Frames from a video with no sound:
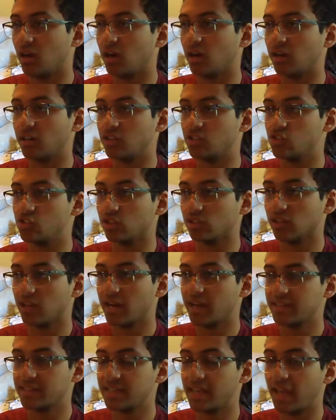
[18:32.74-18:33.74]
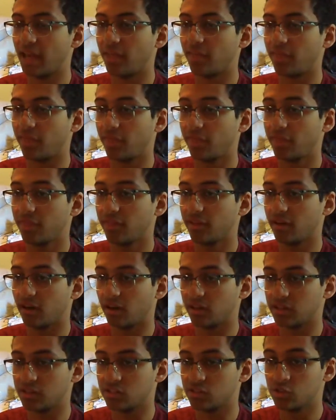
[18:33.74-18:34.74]
on a July 10th
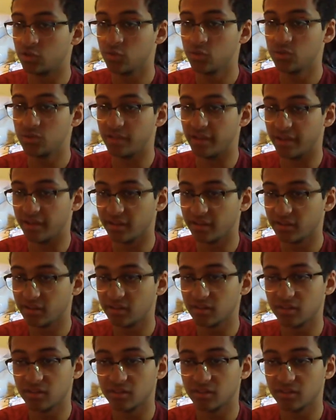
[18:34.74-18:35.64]
on a Tuesday.